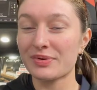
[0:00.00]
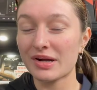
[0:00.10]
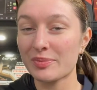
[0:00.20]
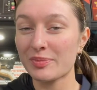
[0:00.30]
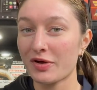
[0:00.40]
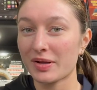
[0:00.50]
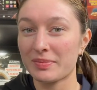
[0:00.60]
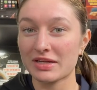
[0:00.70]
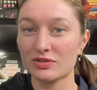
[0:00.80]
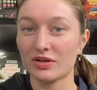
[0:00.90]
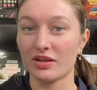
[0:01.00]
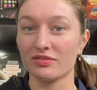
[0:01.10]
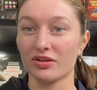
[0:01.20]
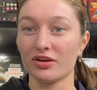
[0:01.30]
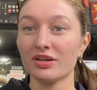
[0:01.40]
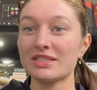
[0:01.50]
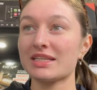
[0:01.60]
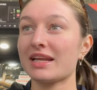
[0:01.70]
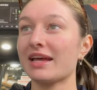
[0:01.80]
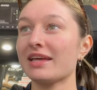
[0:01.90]
welcome back to another vlog.
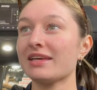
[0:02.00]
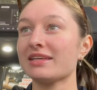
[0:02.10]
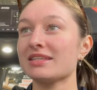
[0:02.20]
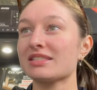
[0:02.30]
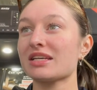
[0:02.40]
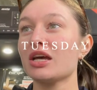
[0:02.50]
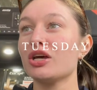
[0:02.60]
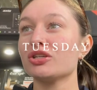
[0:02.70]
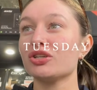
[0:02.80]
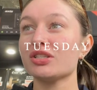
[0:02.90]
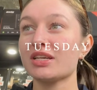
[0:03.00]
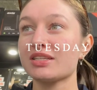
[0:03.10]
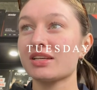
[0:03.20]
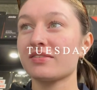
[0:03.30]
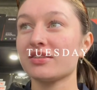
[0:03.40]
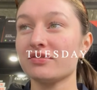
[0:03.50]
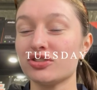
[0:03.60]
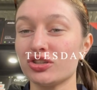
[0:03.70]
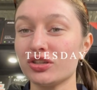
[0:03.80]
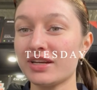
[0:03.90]
Today is Tuesday the 7th of
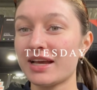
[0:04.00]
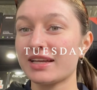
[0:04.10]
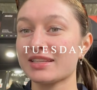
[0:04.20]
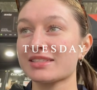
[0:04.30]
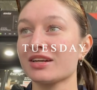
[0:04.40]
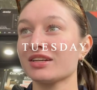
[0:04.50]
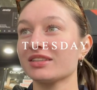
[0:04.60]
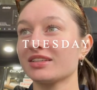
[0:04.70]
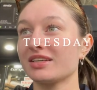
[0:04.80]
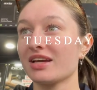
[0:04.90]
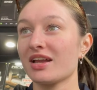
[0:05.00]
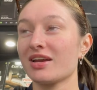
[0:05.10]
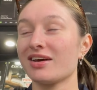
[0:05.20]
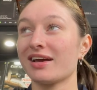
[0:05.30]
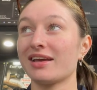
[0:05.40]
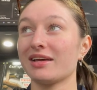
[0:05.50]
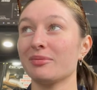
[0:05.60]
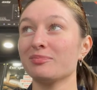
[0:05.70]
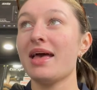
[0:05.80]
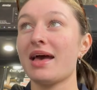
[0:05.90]
June and it's currently 9
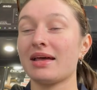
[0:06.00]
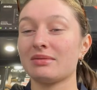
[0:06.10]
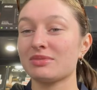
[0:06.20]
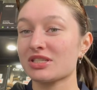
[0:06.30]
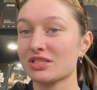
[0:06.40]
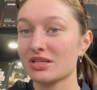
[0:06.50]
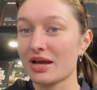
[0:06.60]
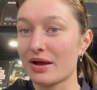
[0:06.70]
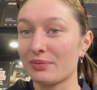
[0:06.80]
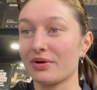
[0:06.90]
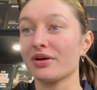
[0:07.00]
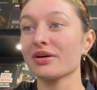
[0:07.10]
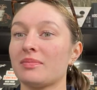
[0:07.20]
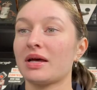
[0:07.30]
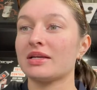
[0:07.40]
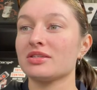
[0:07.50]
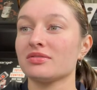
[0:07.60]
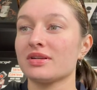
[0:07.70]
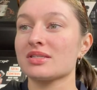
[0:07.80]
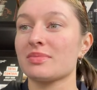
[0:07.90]
a.m. and I'm just at work. I had to
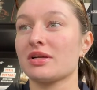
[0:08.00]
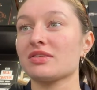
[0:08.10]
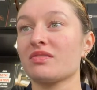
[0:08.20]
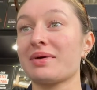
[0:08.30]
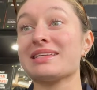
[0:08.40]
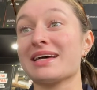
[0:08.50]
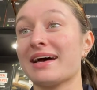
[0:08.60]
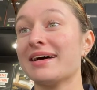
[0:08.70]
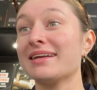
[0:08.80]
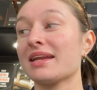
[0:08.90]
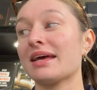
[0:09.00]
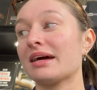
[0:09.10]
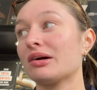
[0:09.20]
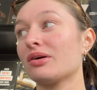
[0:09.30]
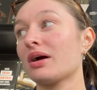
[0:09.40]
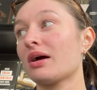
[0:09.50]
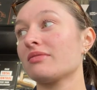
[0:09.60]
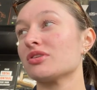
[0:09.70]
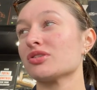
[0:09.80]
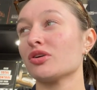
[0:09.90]
run some errands for my dad. Now I've
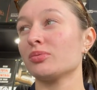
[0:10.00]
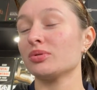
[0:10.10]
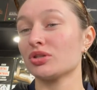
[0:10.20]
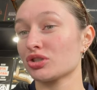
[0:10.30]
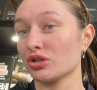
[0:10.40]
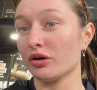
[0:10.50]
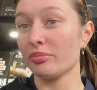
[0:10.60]
just opened the shop,